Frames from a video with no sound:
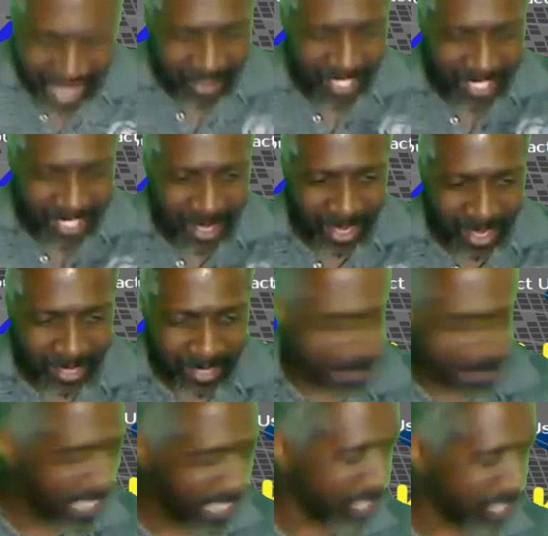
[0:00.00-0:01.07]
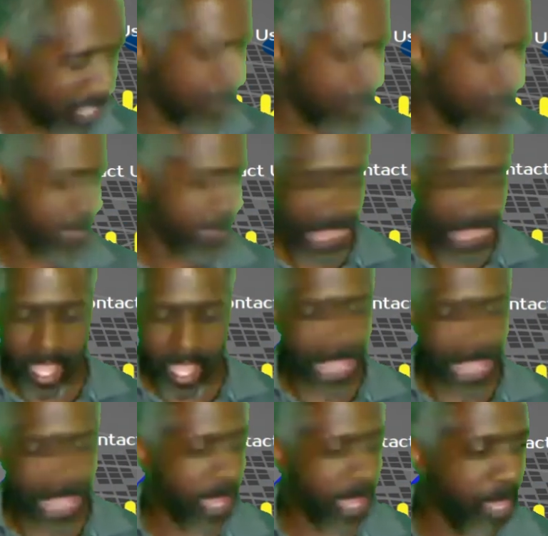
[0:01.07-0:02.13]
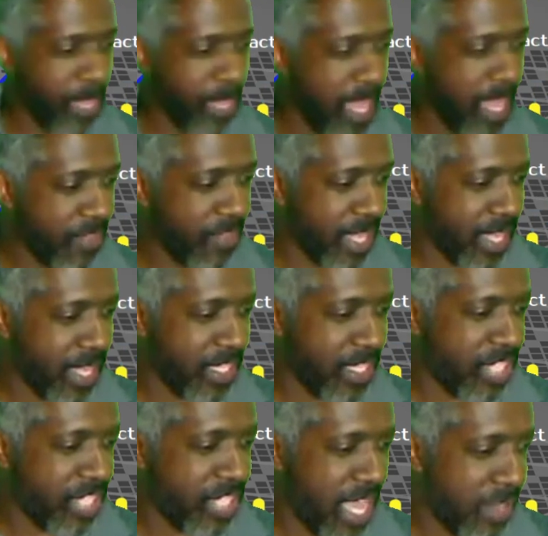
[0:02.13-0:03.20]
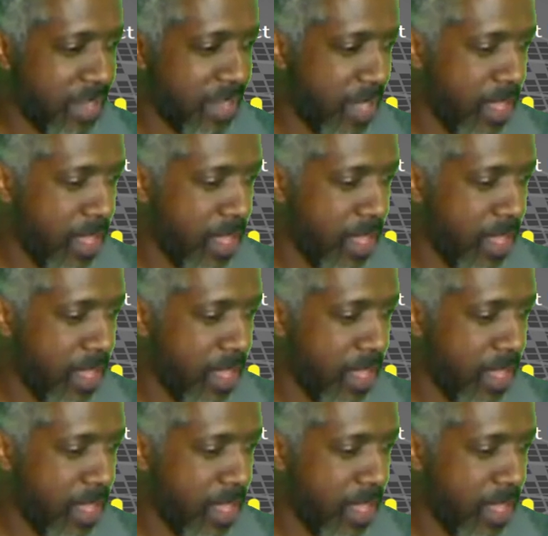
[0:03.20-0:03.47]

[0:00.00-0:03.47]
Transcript: Chris, always a pleasure. And we got in the chat